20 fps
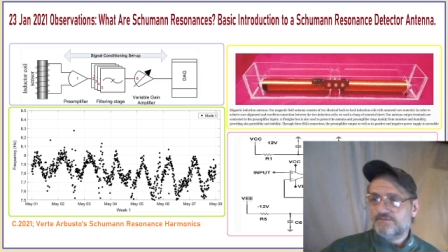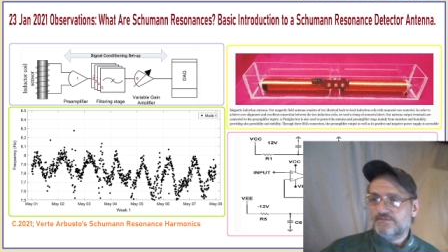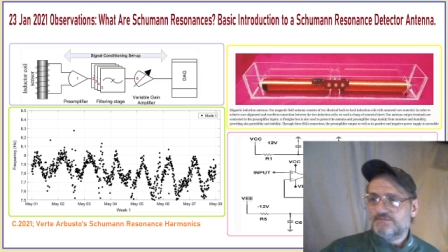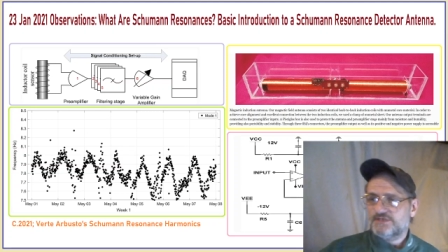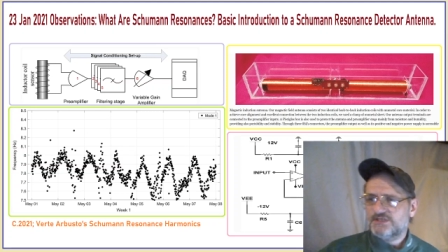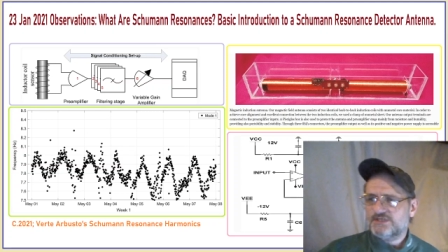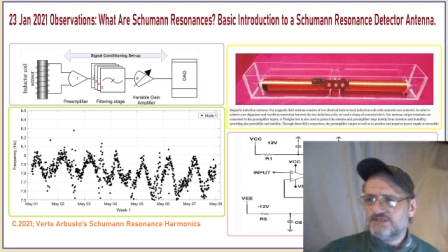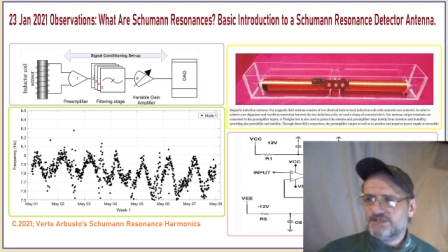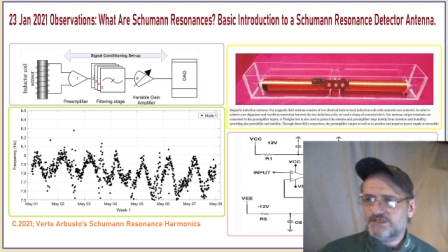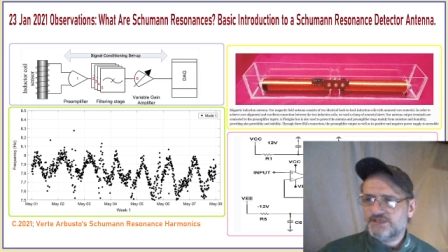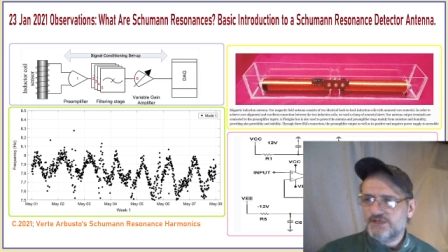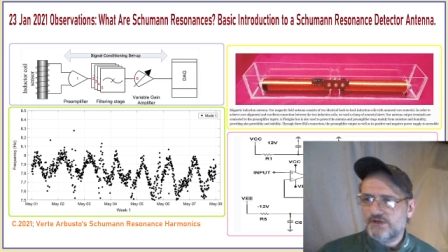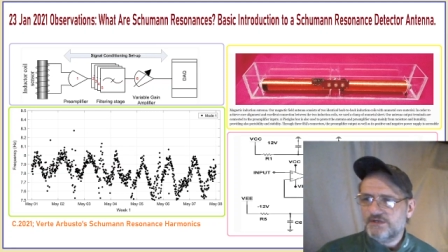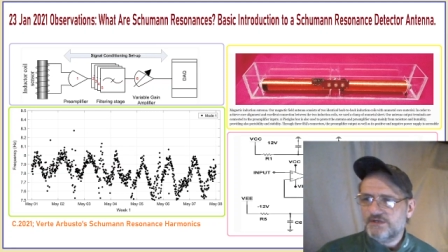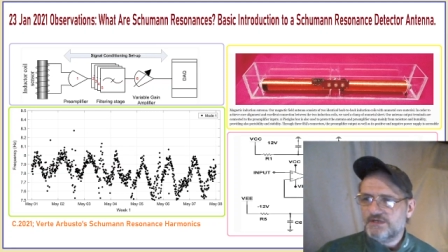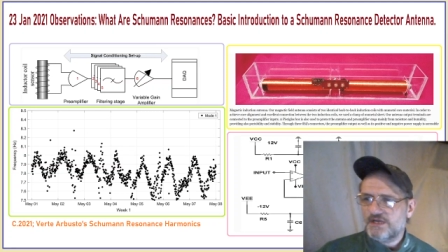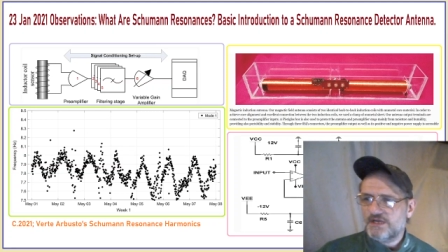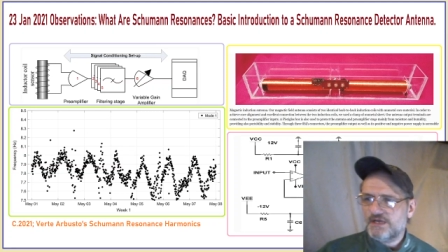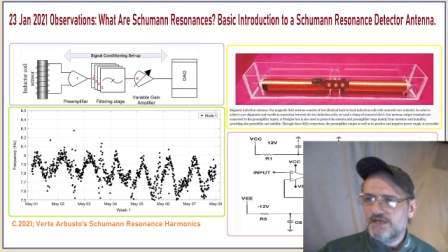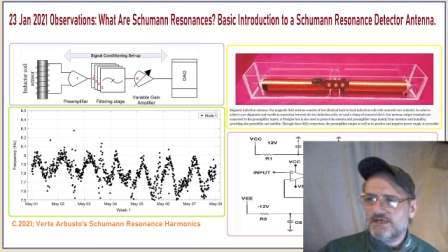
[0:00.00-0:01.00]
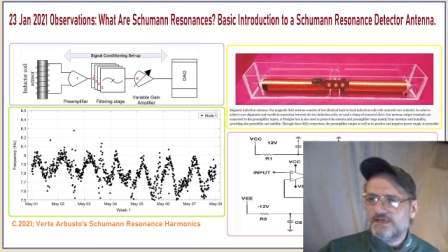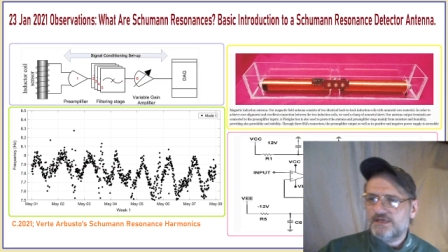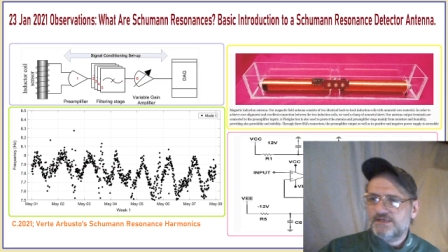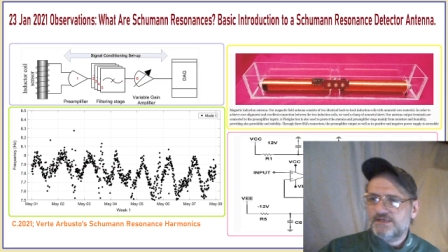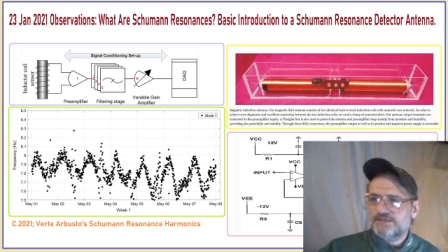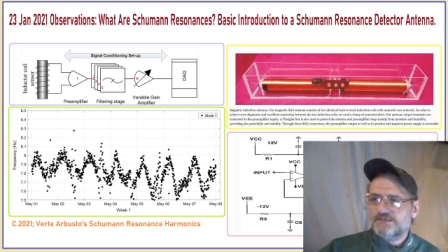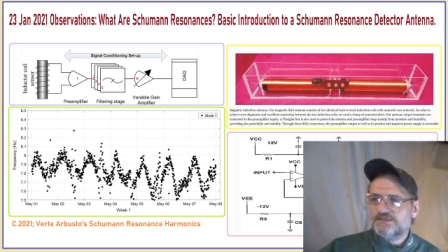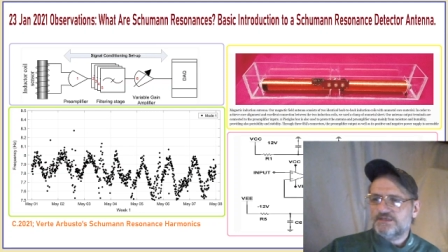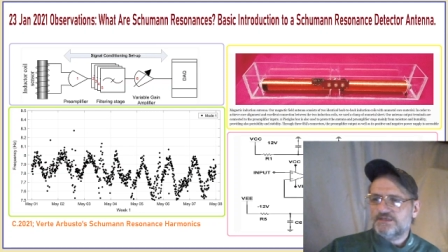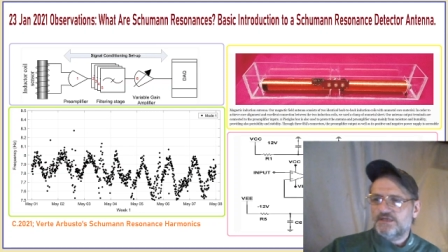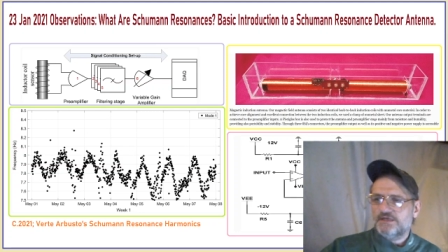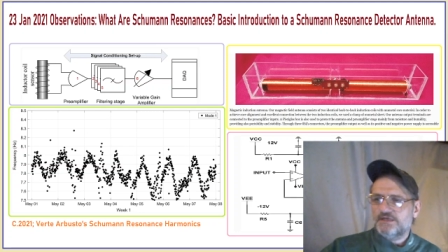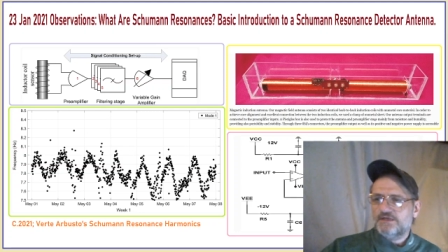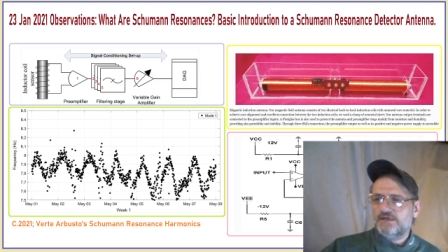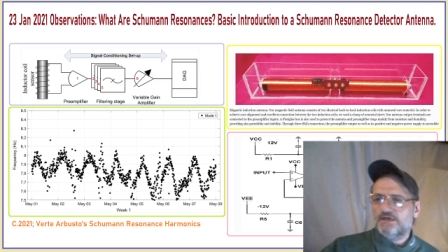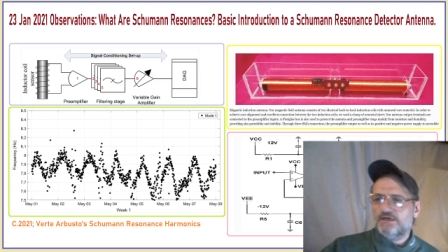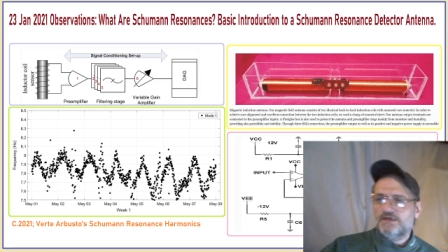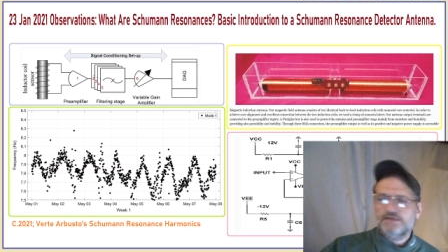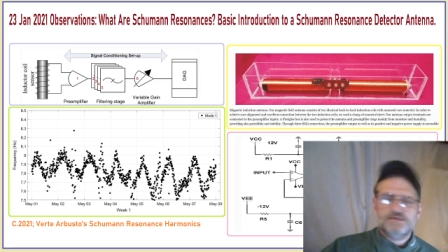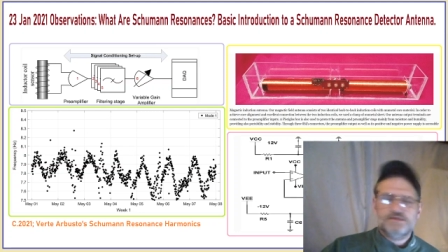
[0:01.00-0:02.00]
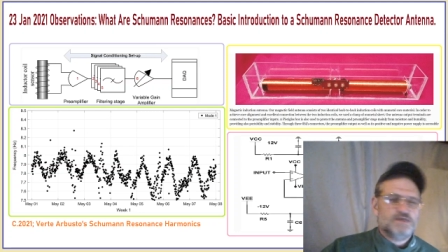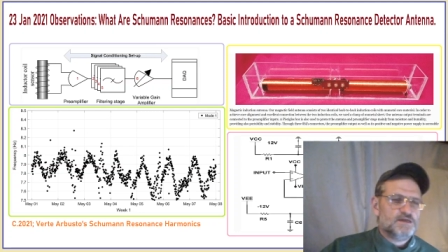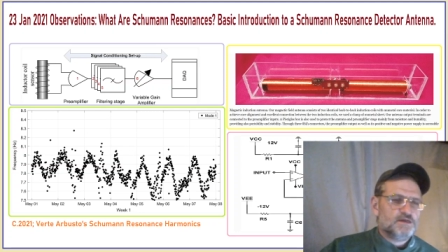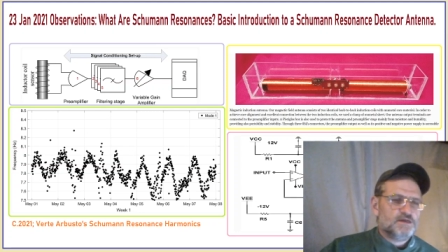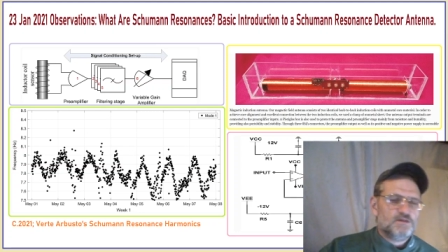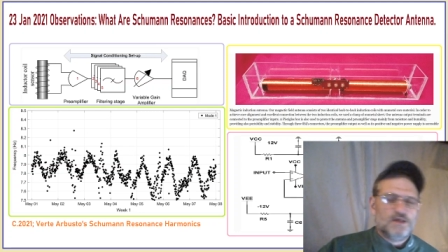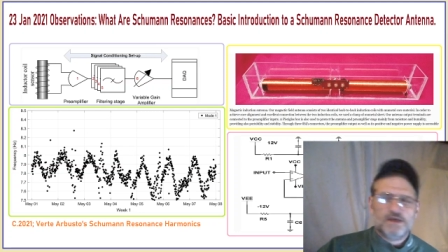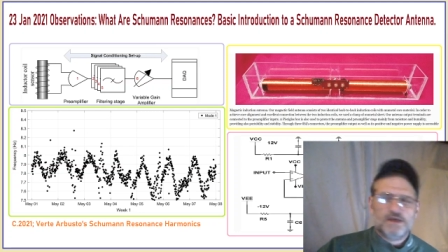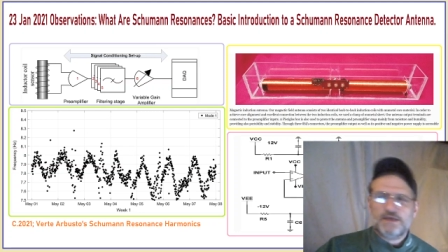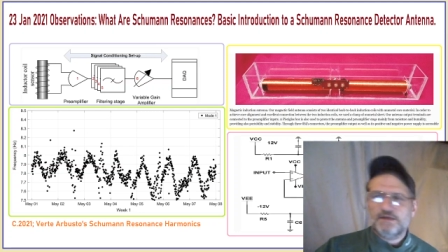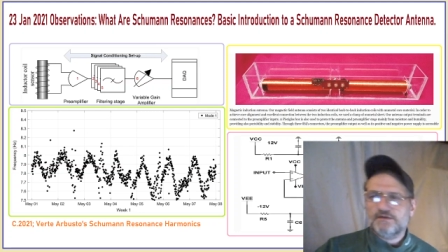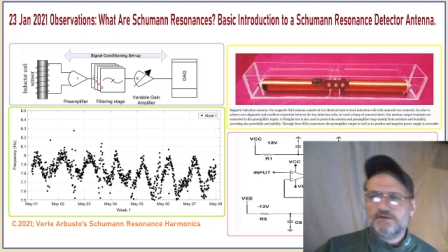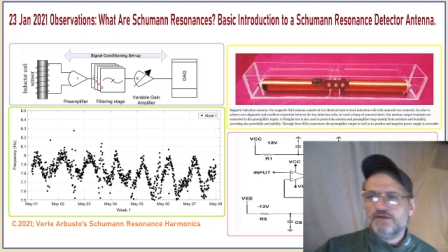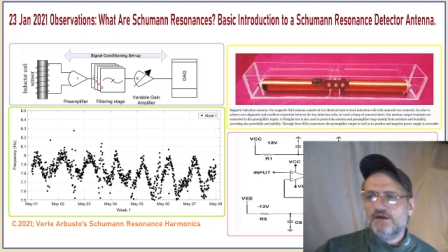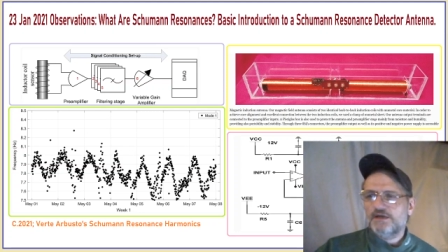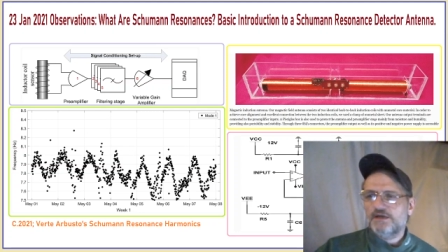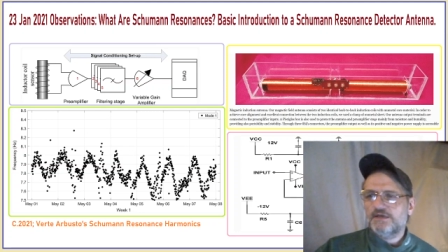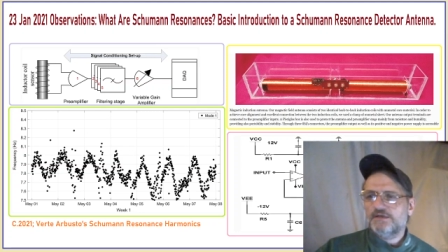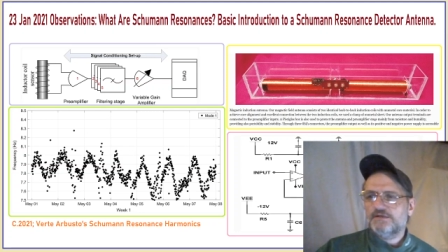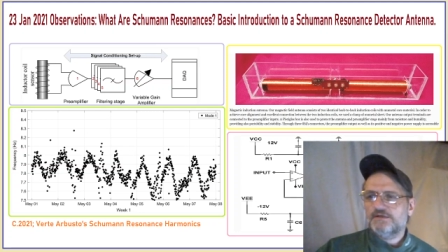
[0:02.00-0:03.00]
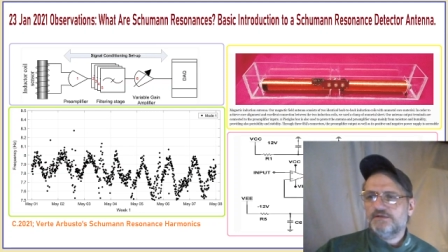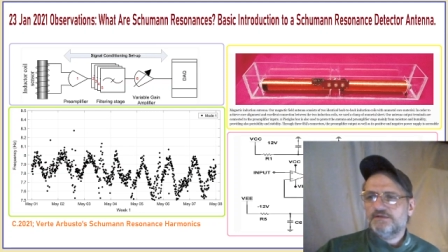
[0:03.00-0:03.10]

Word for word: Sunday. It's like uh, ten o'clock at night.